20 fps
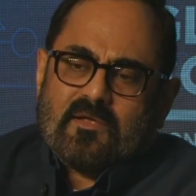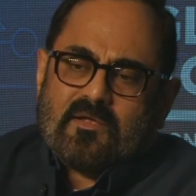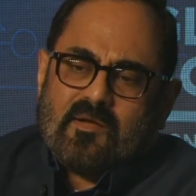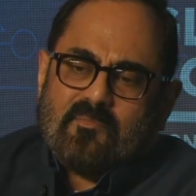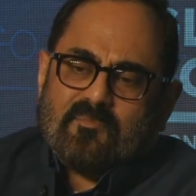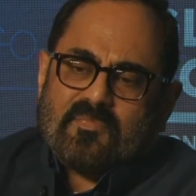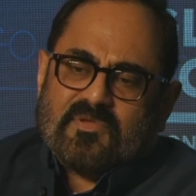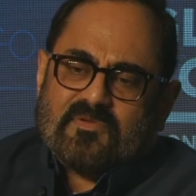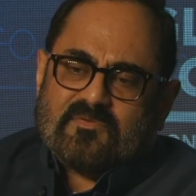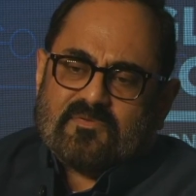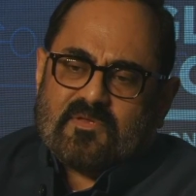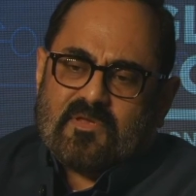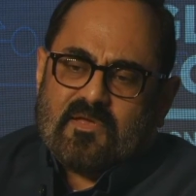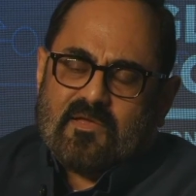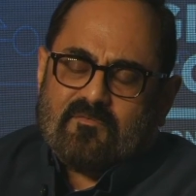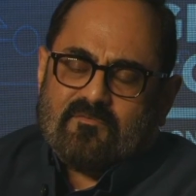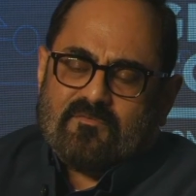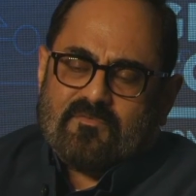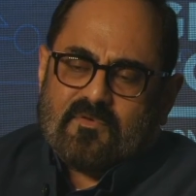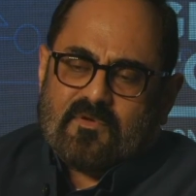companies
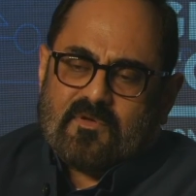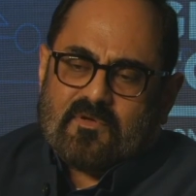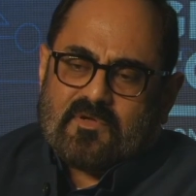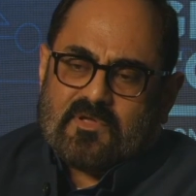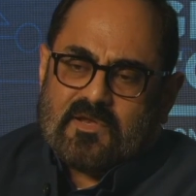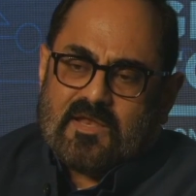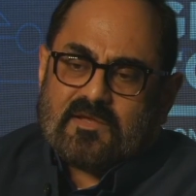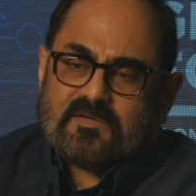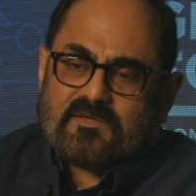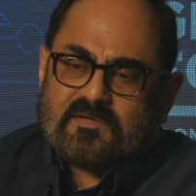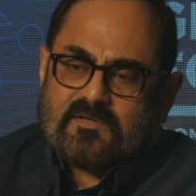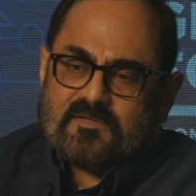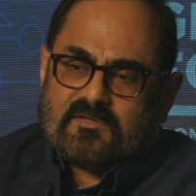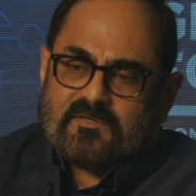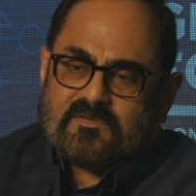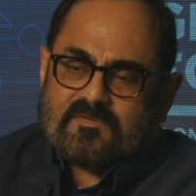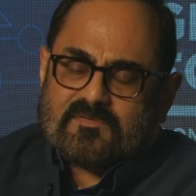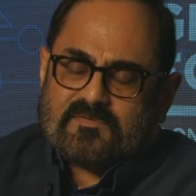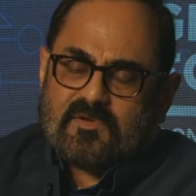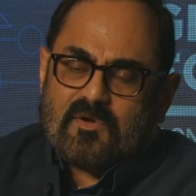have corrected in
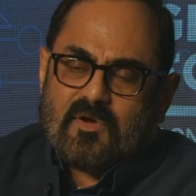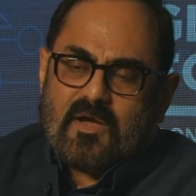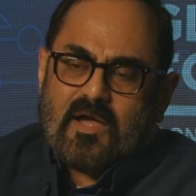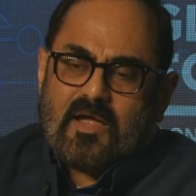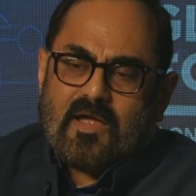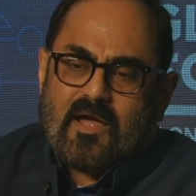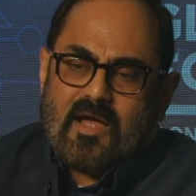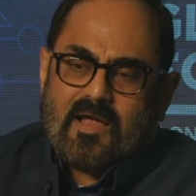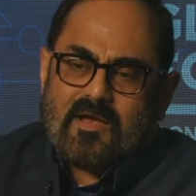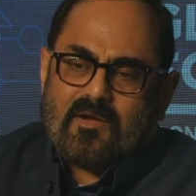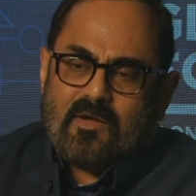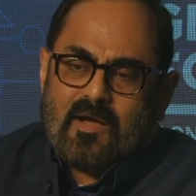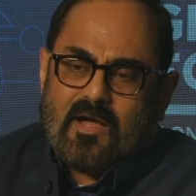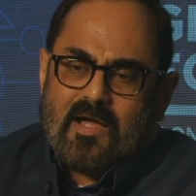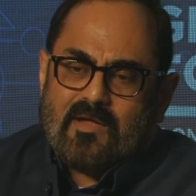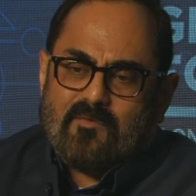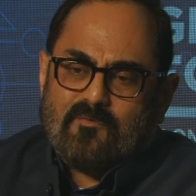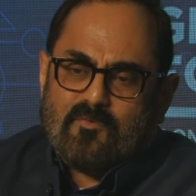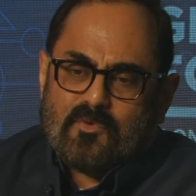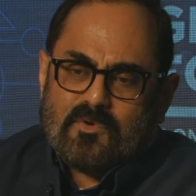this. So
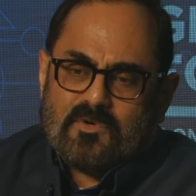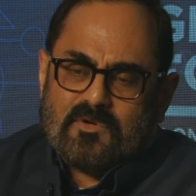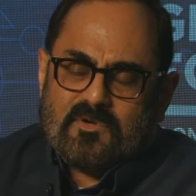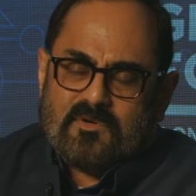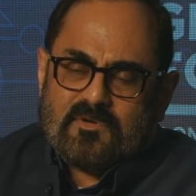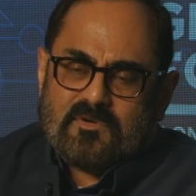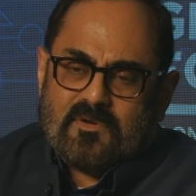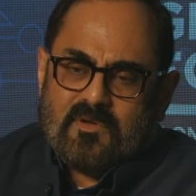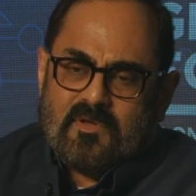I wouldn't